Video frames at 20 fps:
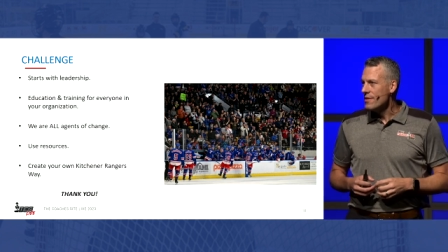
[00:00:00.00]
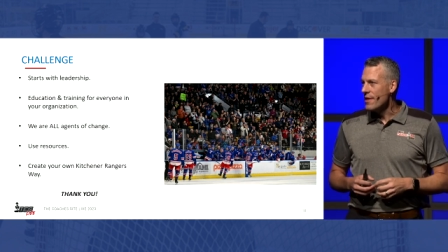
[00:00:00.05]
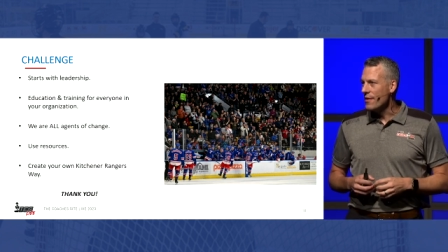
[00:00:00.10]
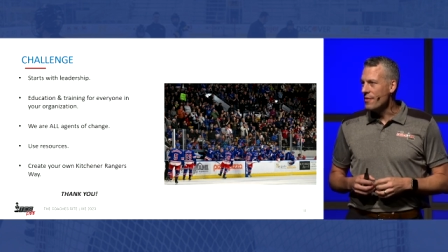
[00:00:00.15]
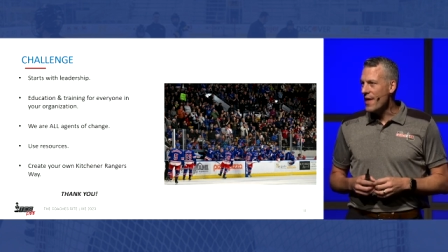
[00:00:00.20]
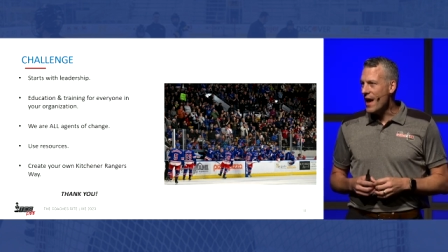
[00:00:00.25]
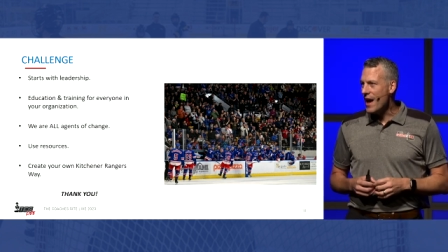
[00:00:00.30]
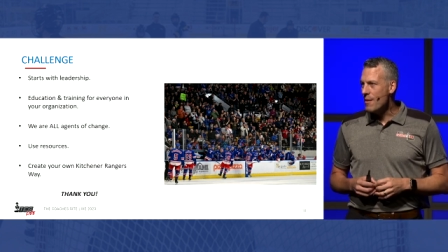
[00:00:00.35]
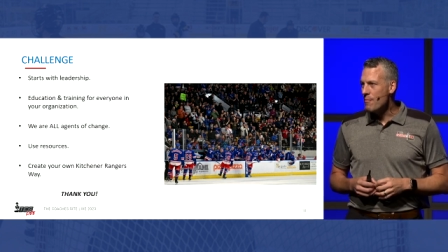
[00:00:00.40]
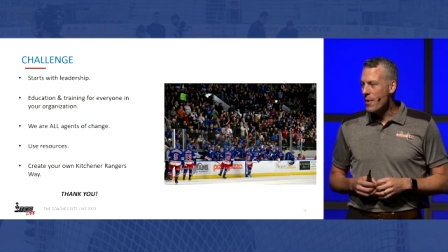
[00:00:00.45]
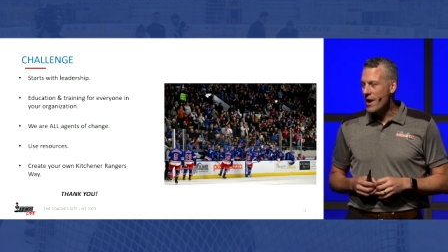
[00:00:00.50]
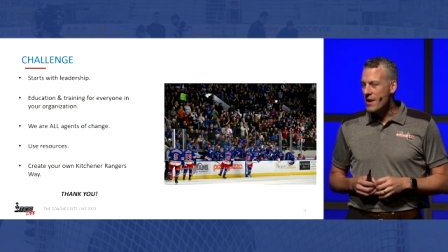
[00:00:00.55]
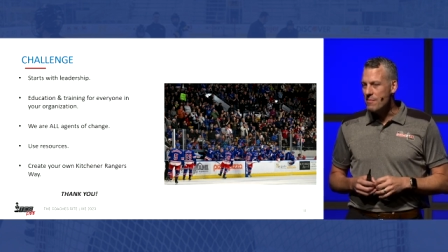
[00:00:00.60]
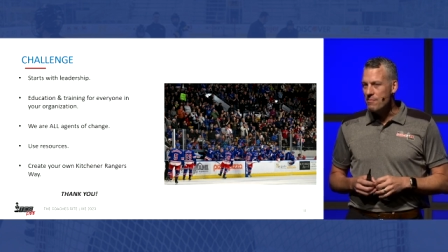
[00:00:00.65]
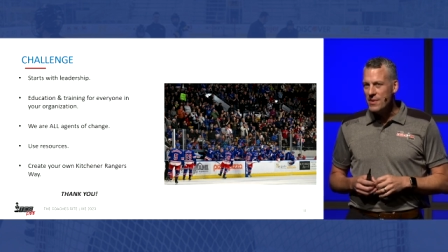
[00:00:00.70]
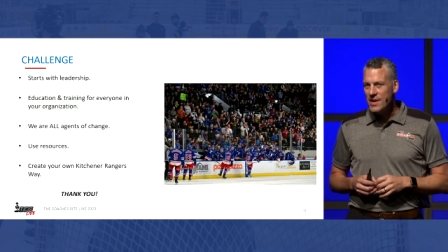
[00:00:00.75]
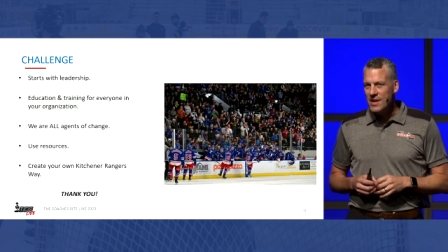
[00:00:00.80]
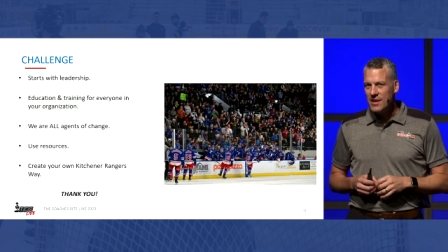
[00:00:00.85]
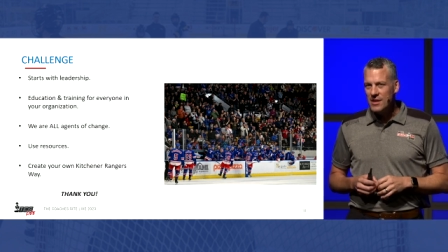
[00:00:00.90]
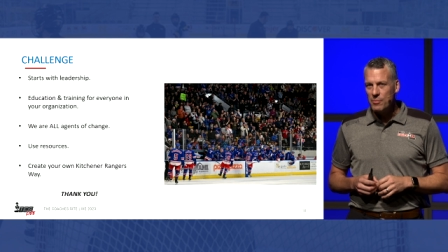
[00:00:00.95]
that that
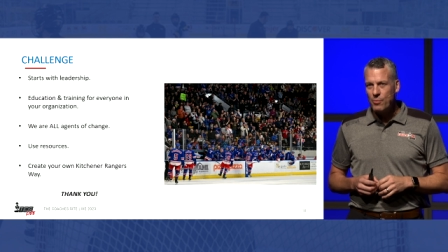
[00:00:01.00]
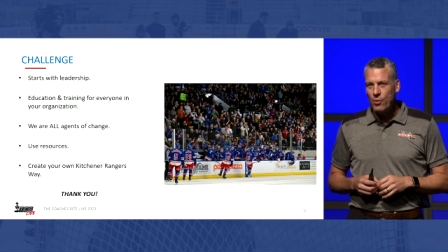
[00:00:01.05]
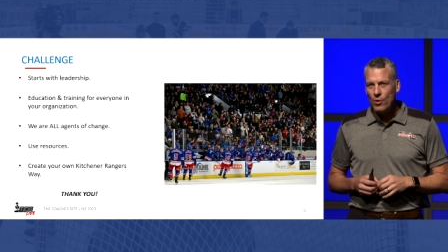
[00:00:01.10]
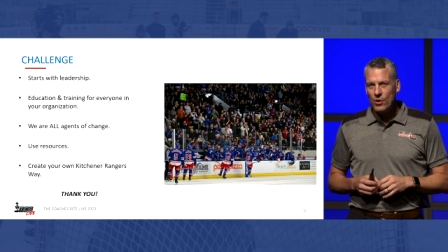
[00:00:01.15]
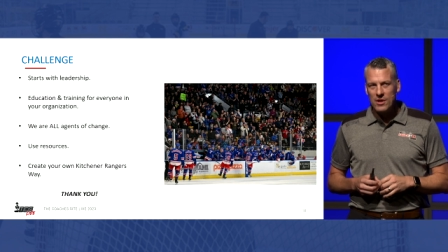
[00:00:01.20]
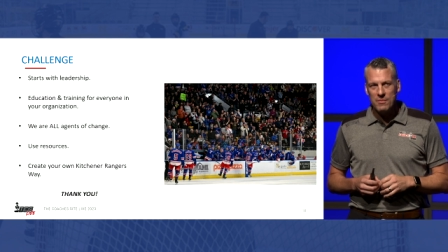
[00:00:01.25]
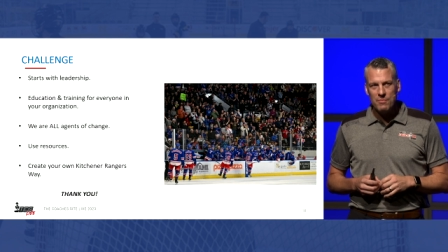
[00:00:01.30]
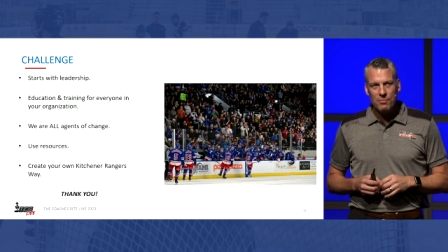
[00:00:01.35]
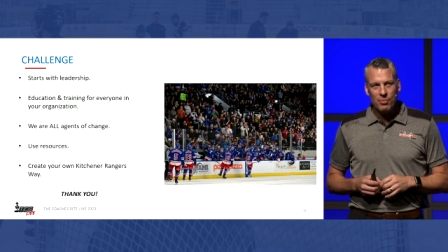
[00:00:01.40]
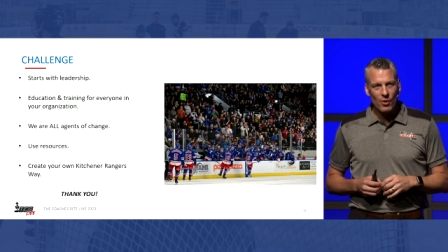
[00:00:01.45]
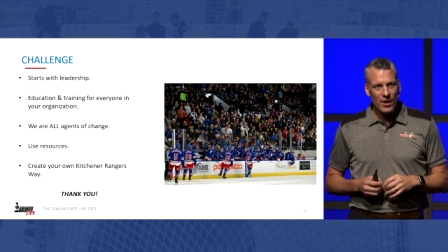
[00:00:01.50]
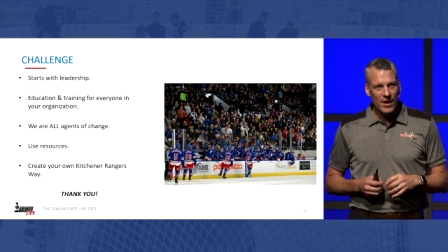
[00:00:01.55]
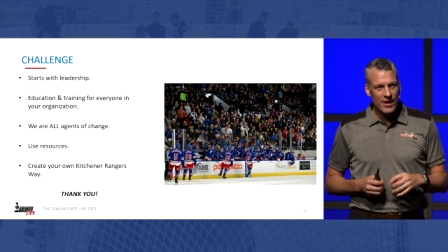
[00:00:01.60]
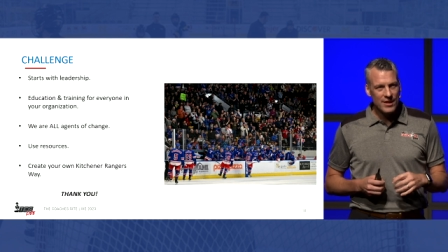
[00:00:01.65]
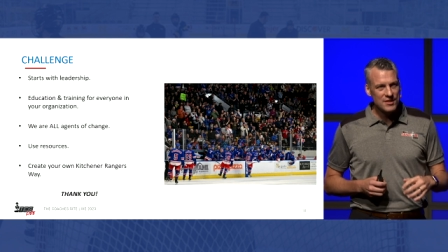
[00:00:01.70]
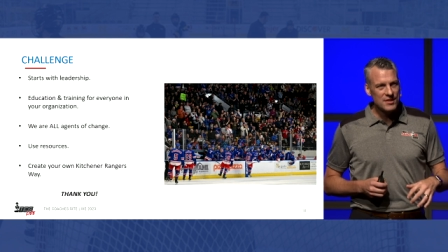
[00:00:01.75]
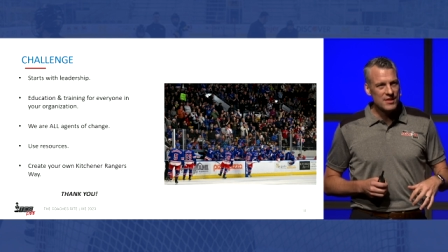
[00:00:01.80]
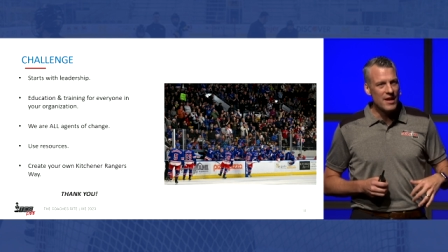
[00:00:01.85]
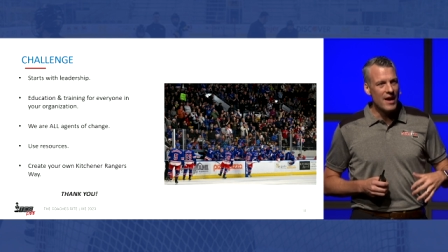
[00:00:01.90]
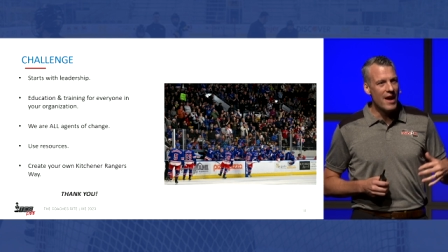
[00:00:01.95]
might be to put in
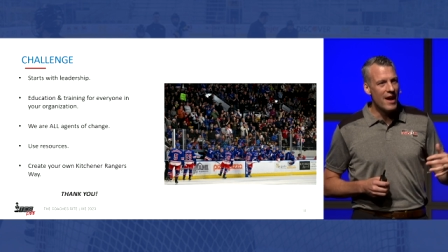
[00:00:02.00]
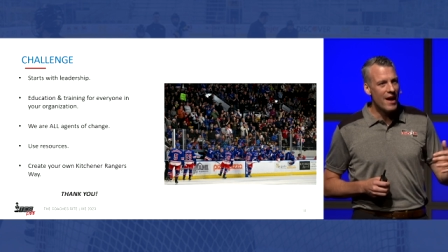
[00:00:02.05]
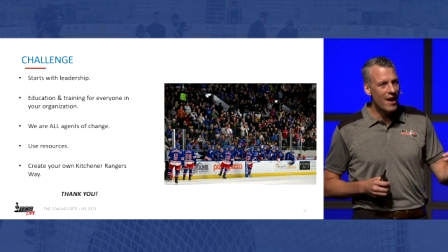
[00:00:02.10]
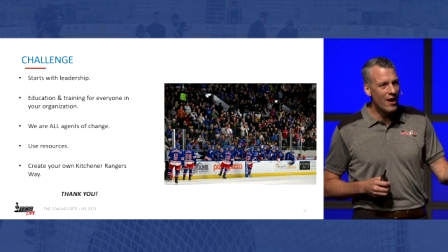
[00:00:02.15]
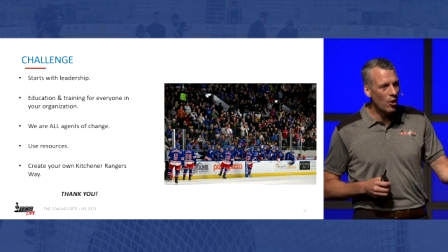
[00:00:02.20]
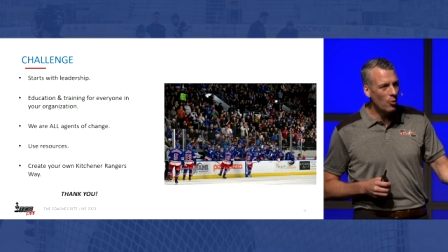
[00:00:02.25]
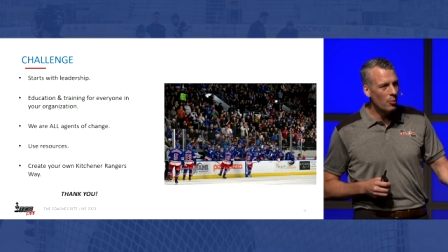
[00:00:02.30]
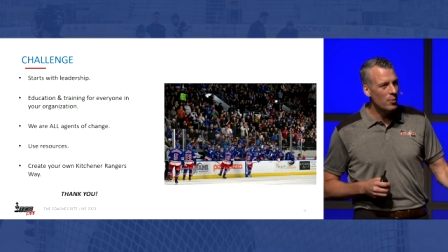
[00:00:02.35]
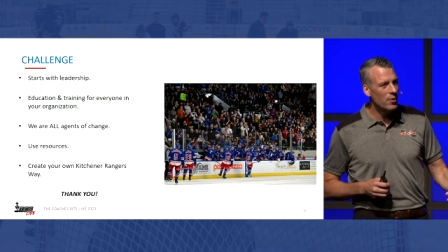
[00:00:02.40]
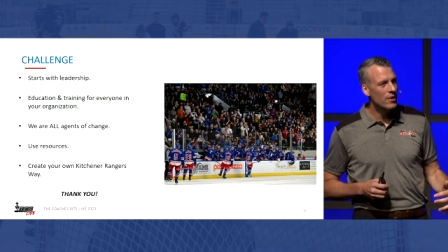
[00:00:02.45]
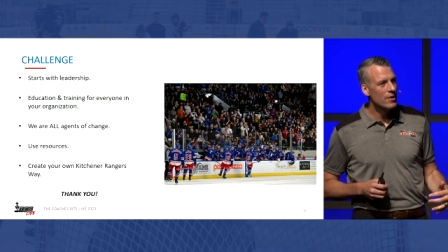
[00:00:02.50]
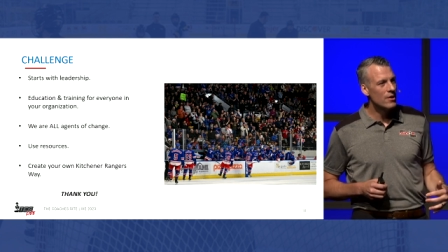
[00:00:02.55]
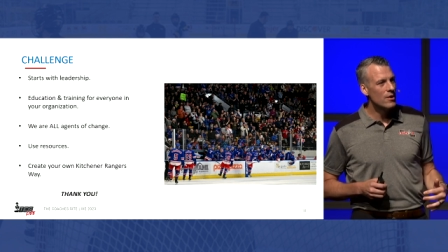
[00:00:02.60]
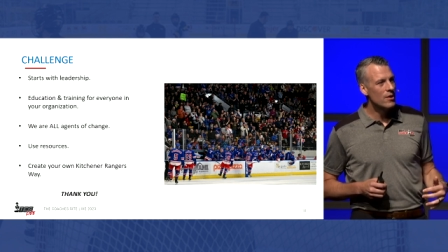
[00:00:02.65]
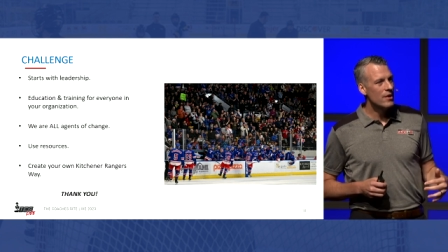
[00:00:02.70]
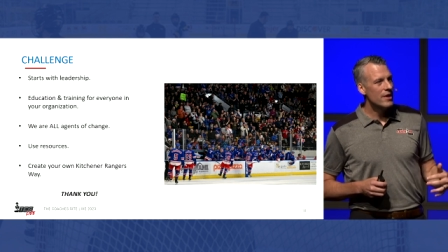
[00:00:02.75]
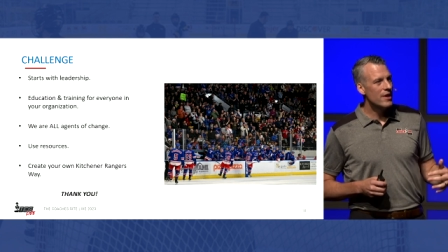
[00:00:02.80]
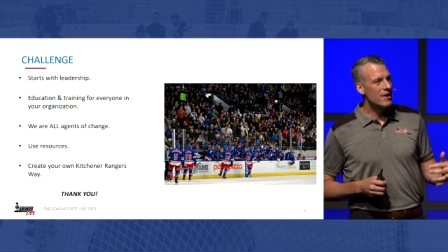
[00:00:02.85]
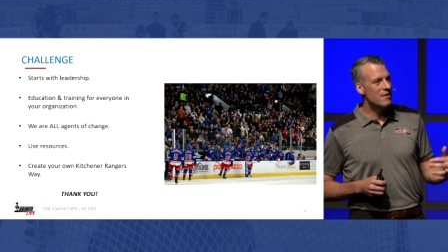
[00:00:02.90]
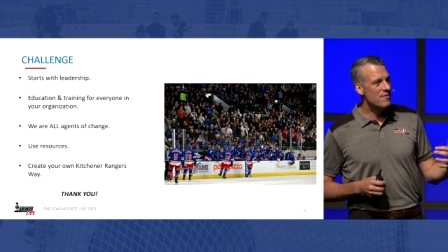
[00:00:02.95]
place to help
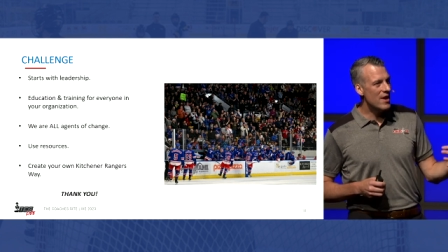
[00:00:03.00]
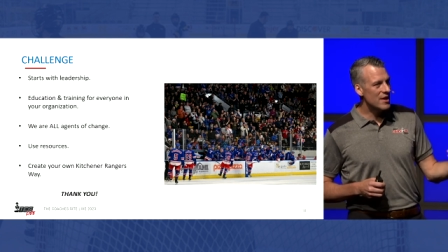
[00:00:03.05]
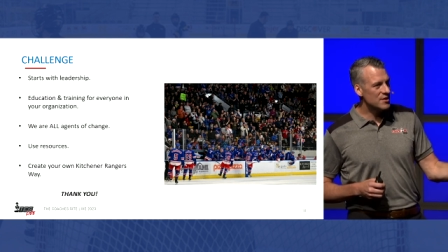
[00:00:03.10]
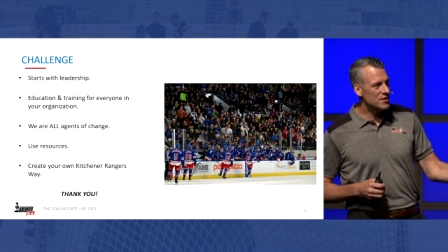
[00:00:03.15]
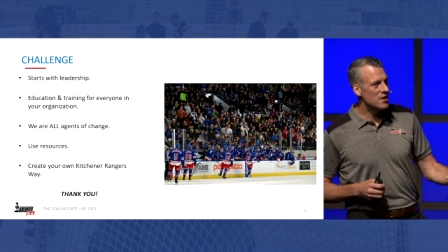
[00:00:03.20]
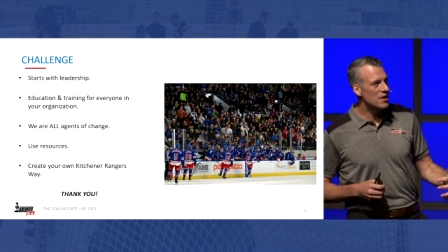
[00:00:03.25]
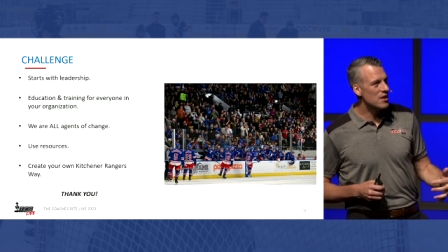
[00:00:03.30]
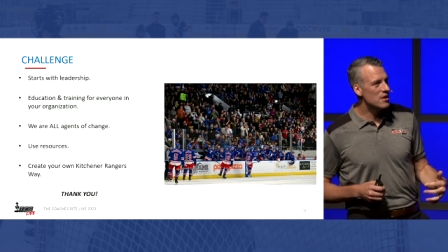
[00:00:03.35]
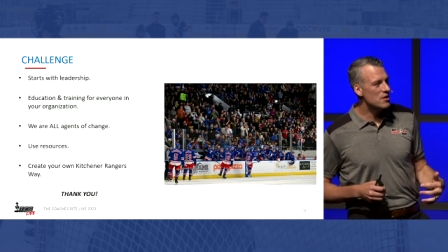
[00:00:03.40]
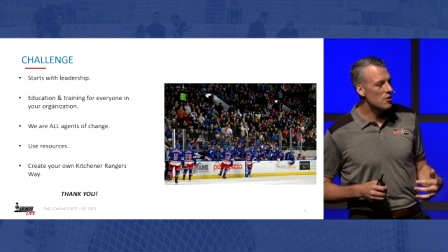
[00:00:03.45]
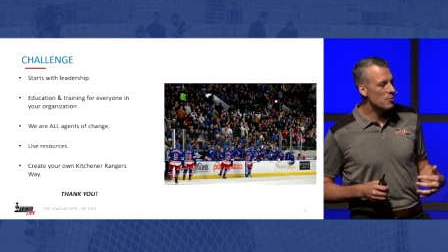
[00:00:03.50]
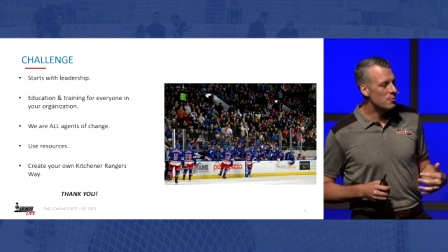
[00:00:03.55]
investing